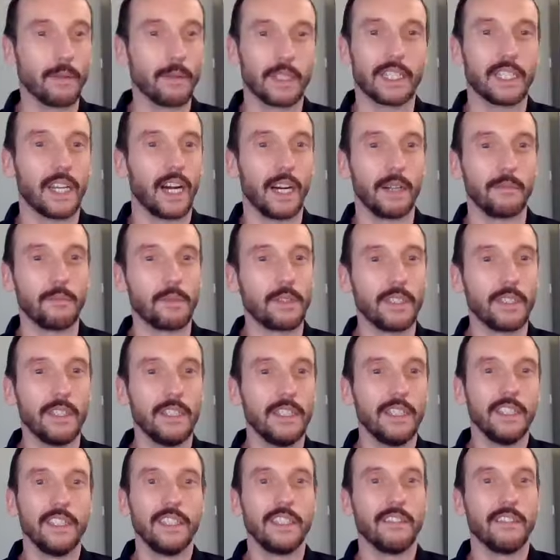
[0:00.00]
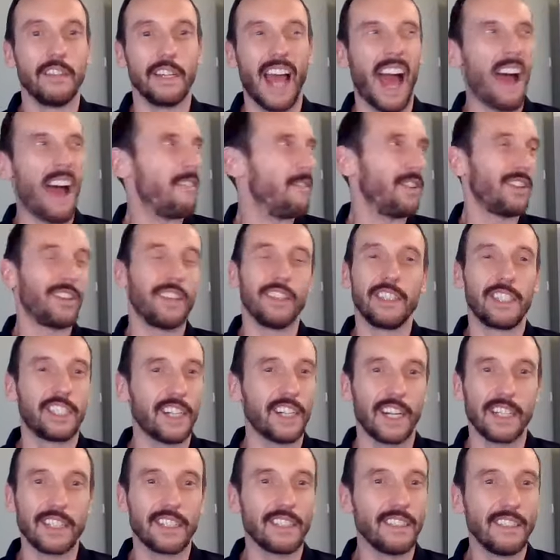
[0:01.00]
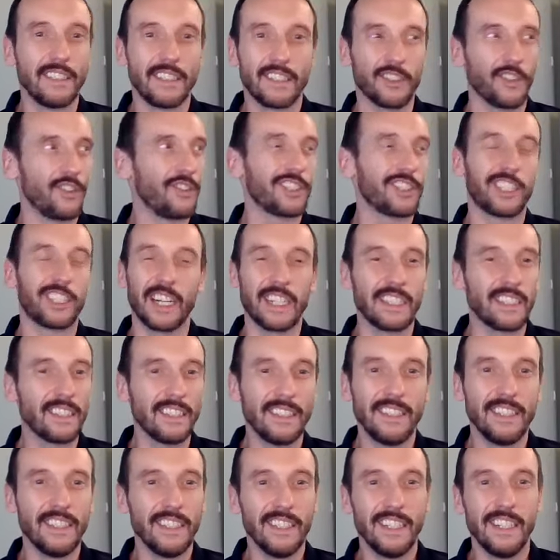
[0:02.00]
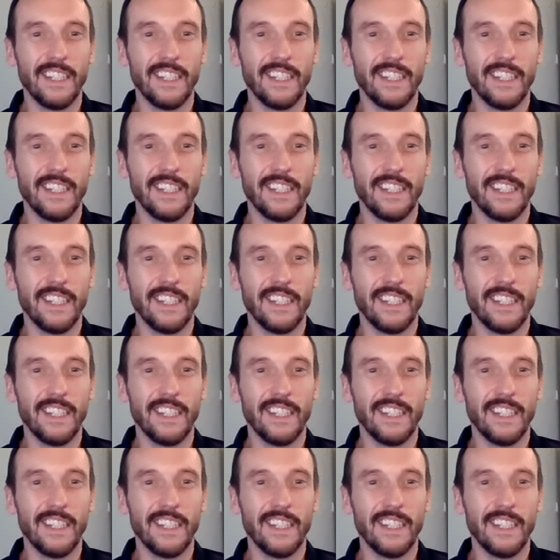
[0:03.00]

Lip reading: amount of times. Everything's shite. It's all shite.